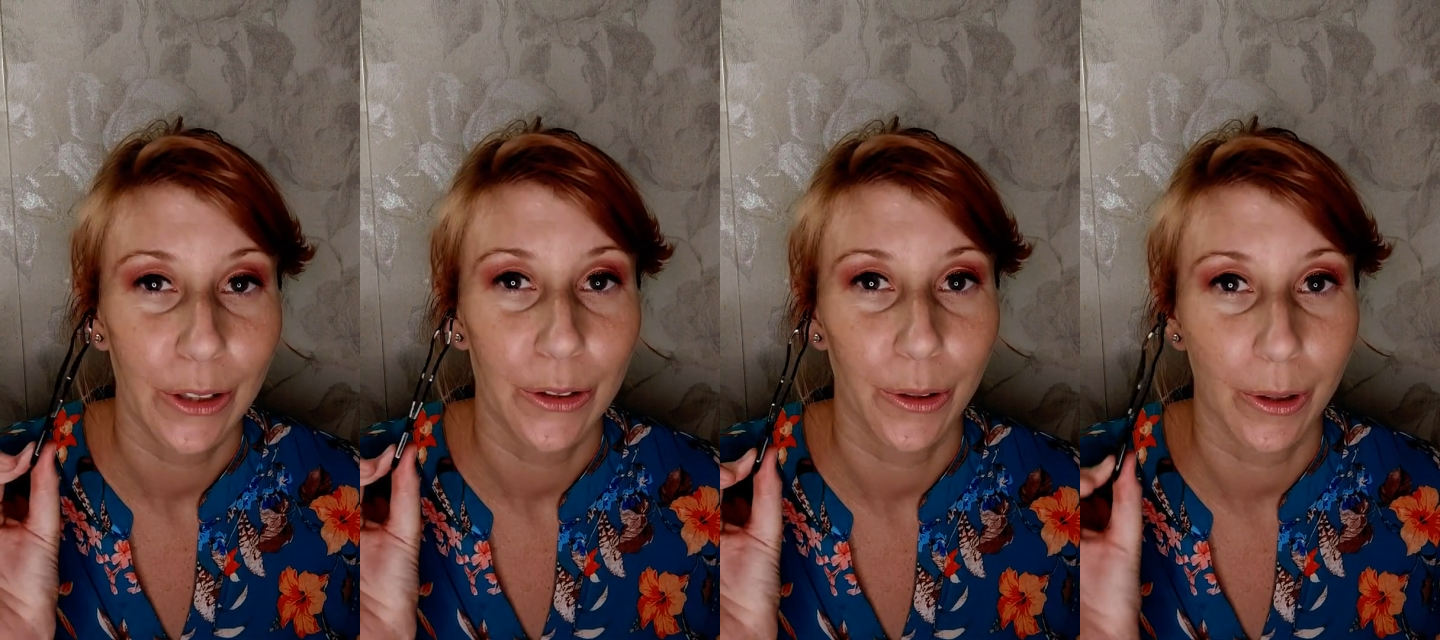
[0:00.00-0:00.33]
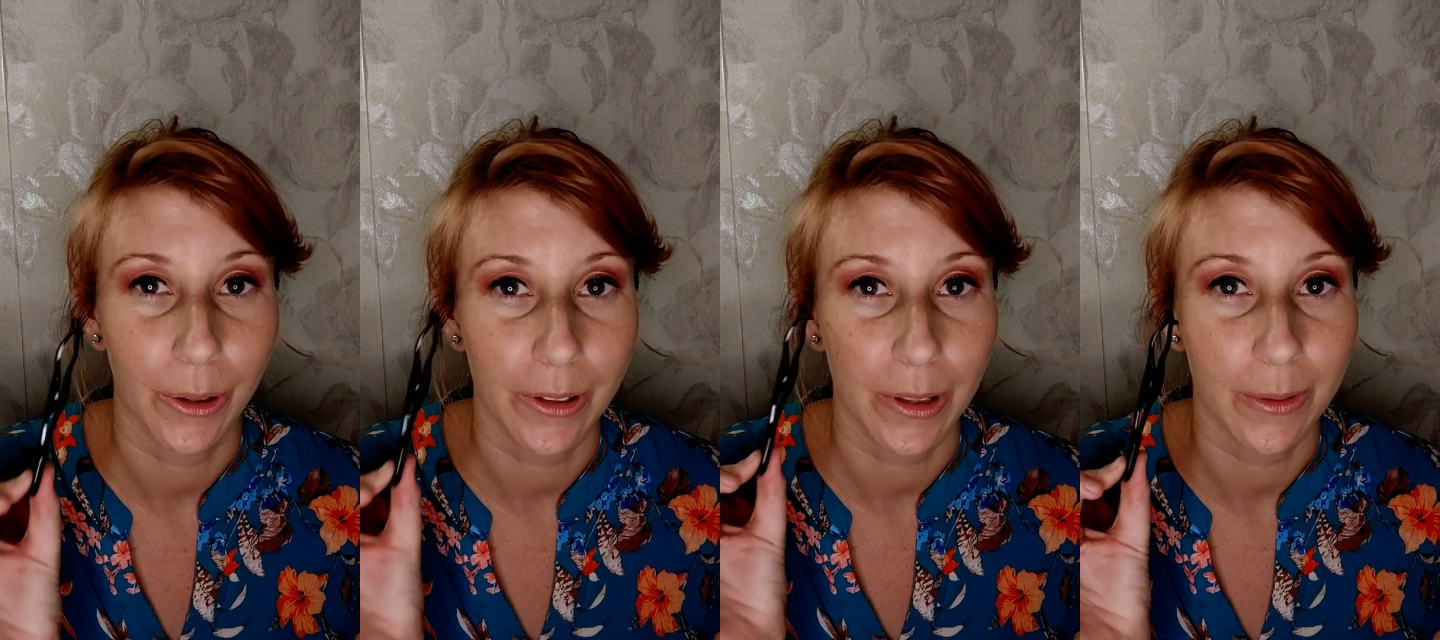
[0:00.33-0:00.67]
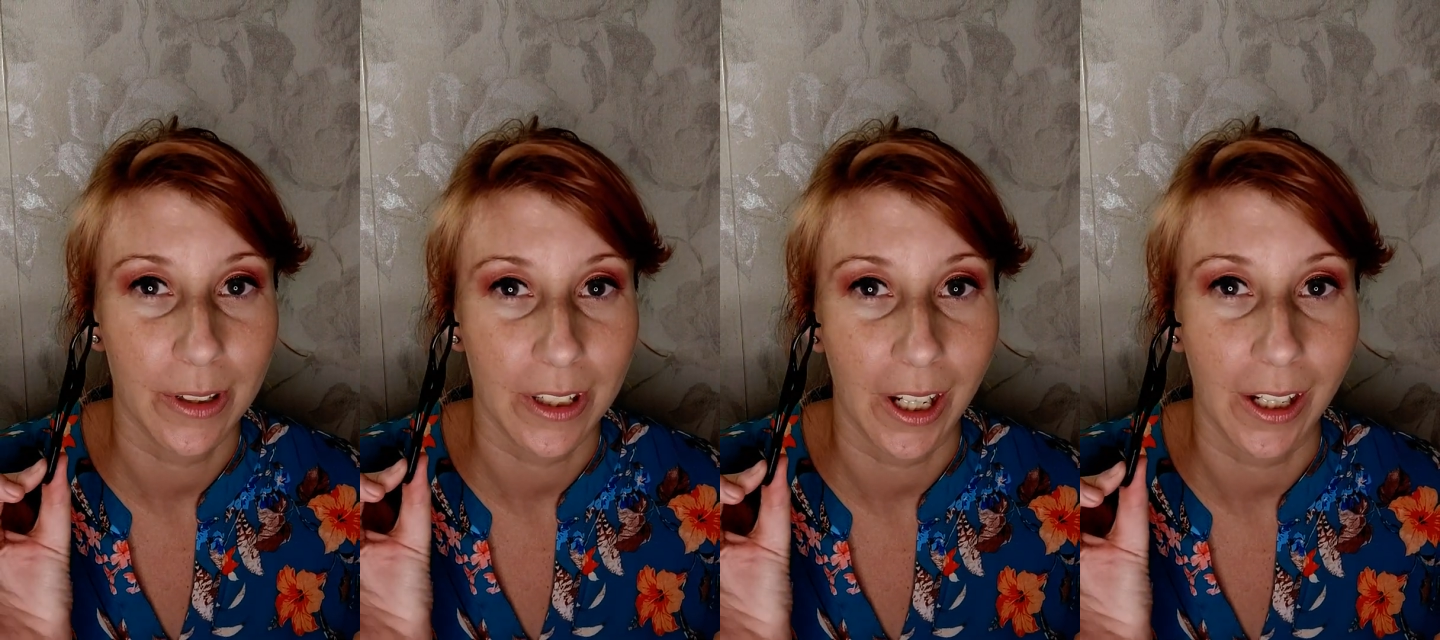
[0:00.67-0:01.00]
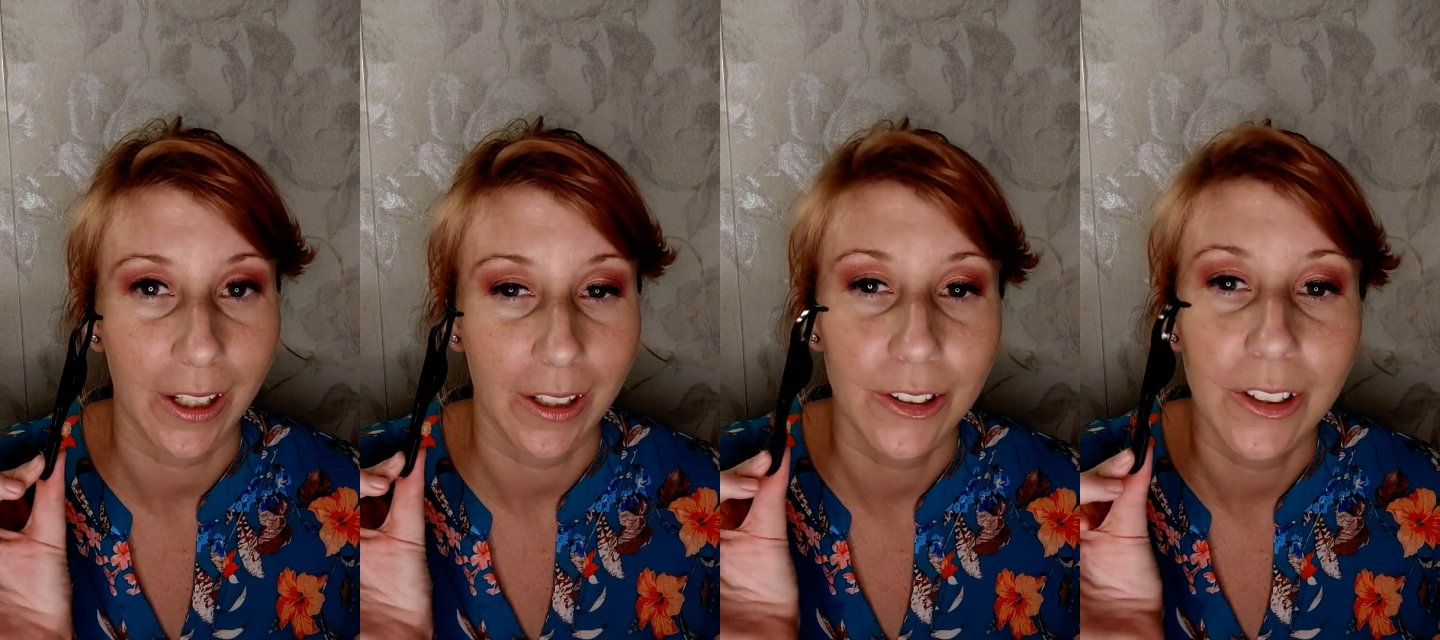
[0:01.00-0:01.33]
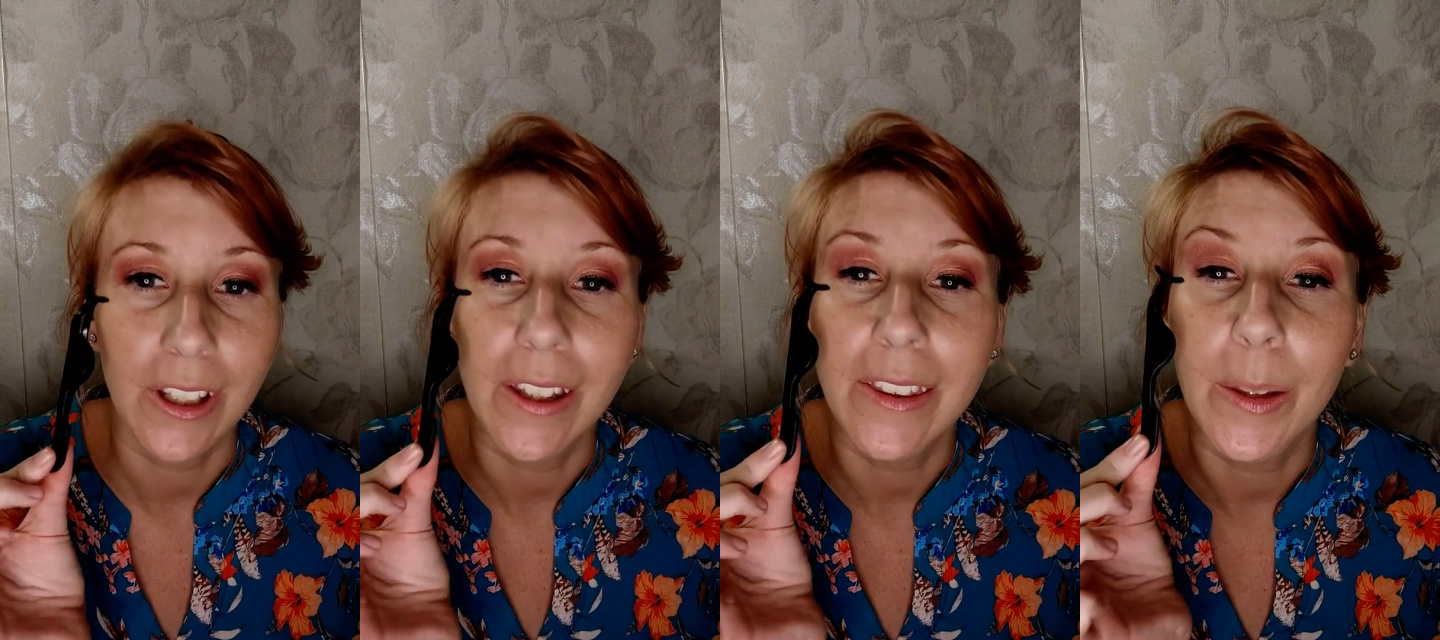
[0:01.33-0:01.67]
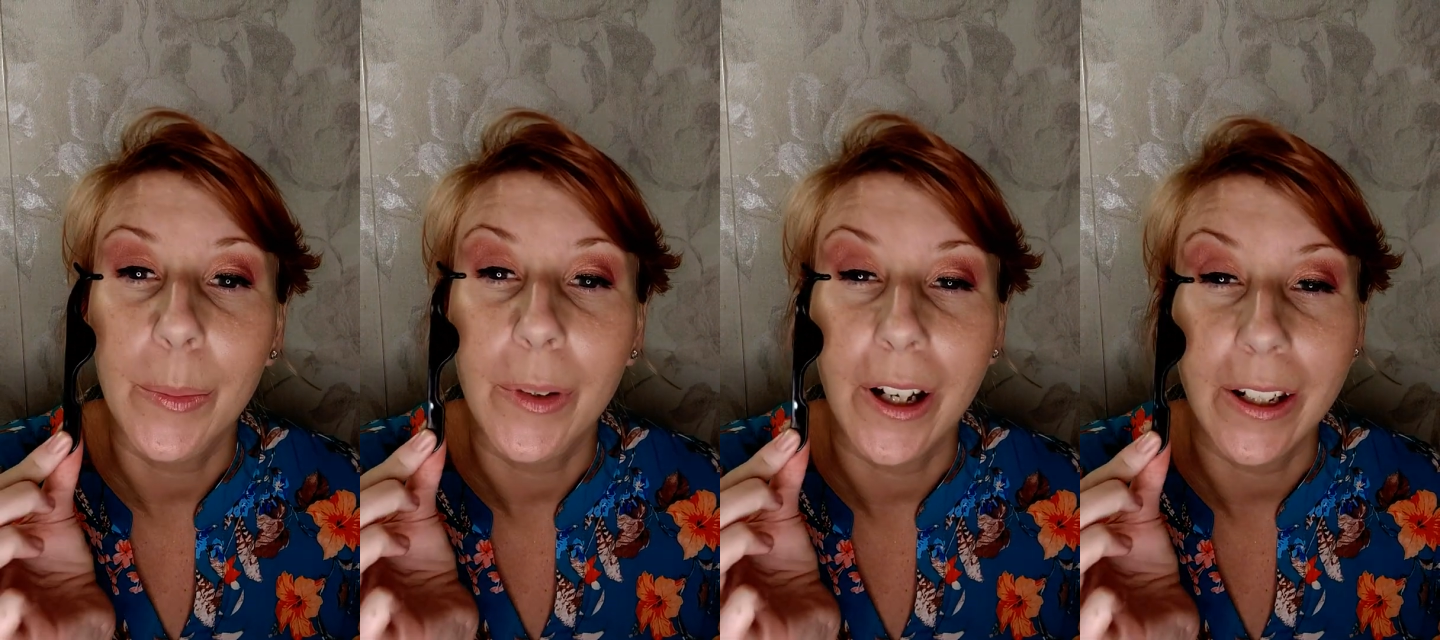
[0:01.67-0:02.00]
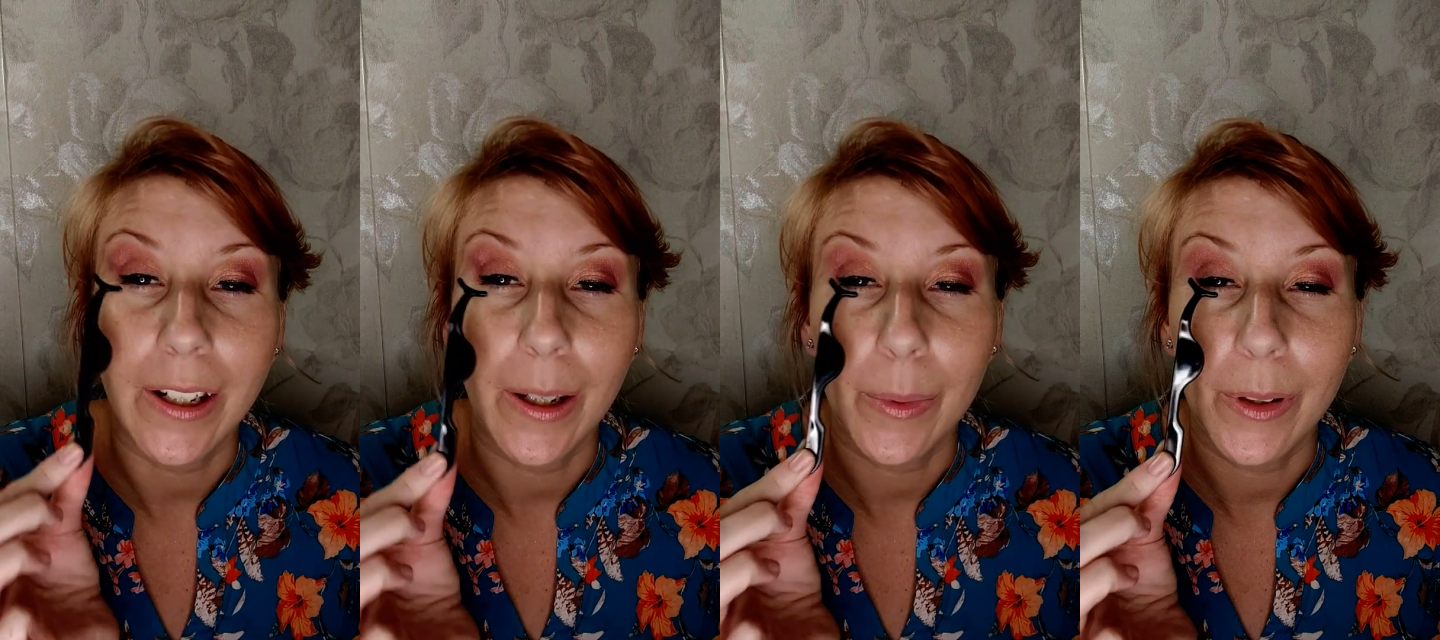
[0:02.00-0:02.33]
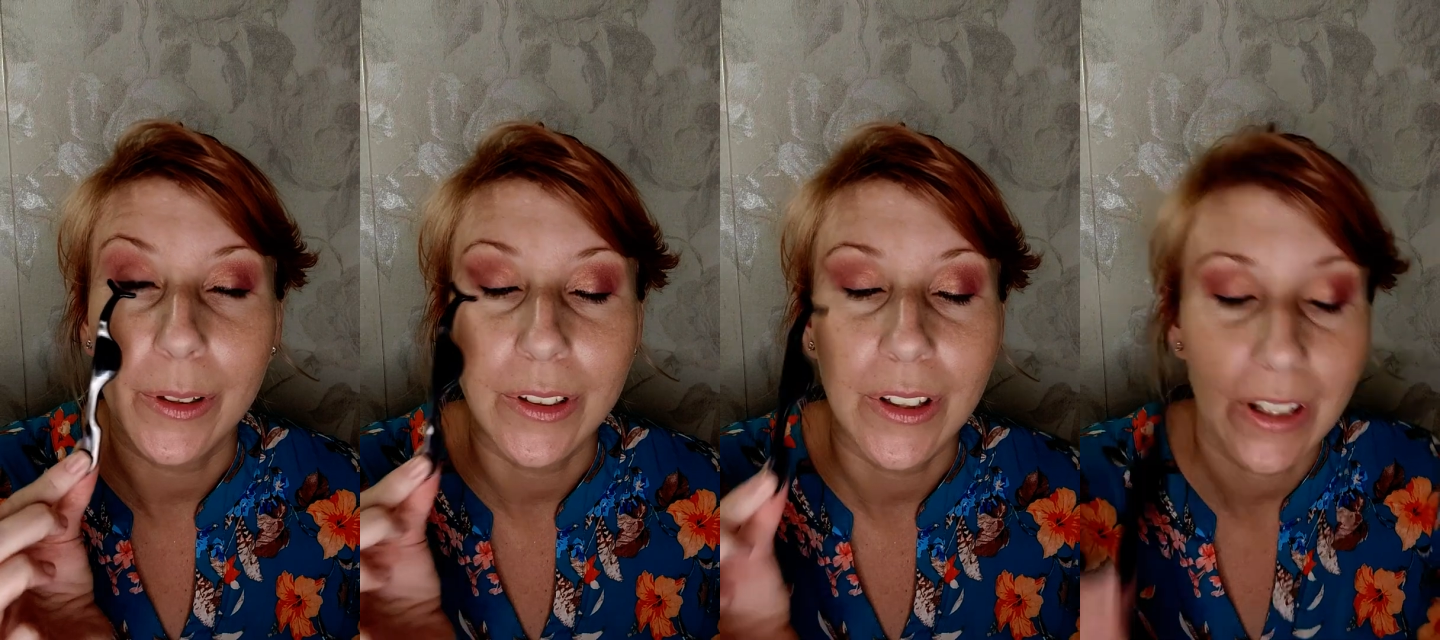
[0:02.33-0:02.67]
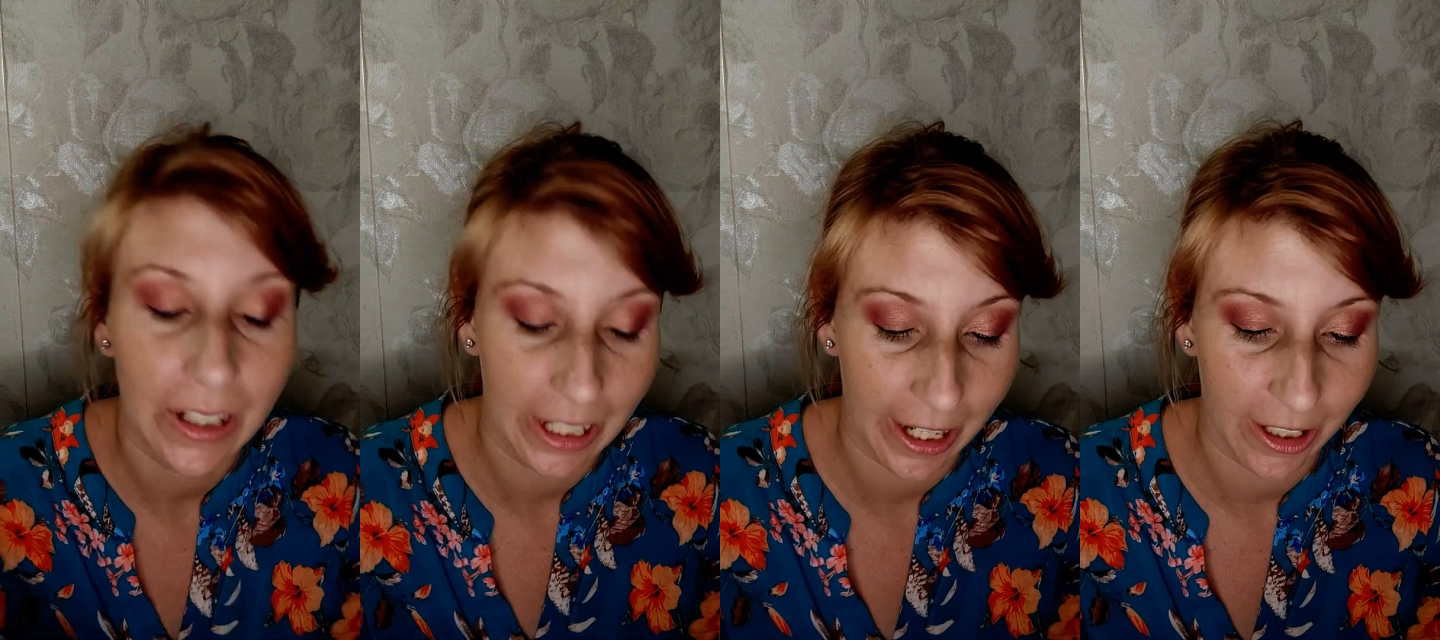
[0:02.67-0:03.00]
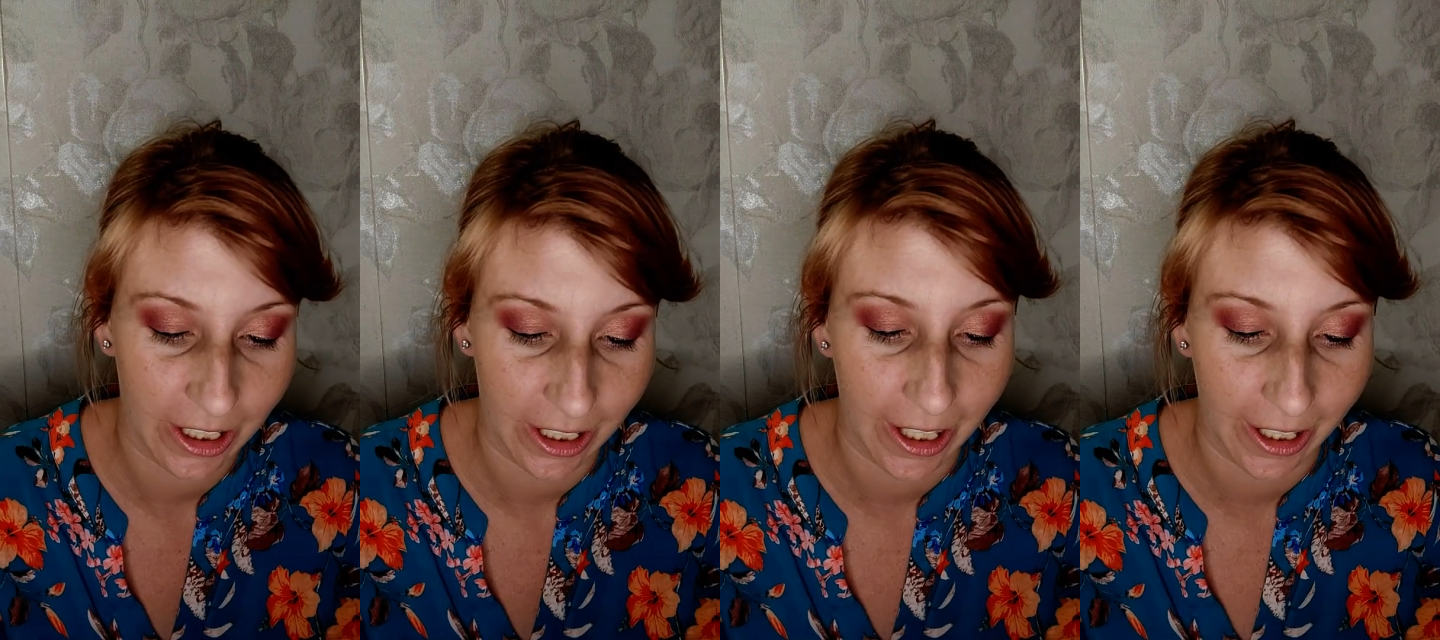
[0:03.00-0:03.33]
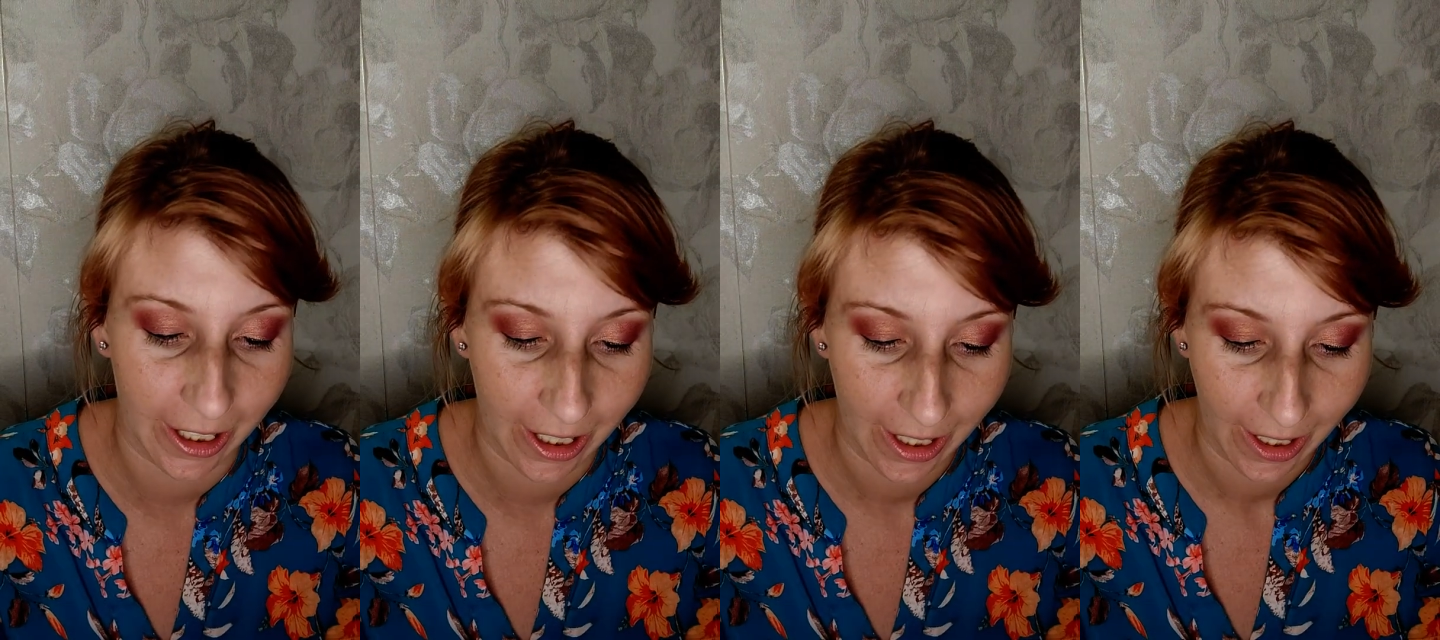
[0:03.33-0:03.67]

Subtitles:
to hold them steady to get them right up onto the lash line,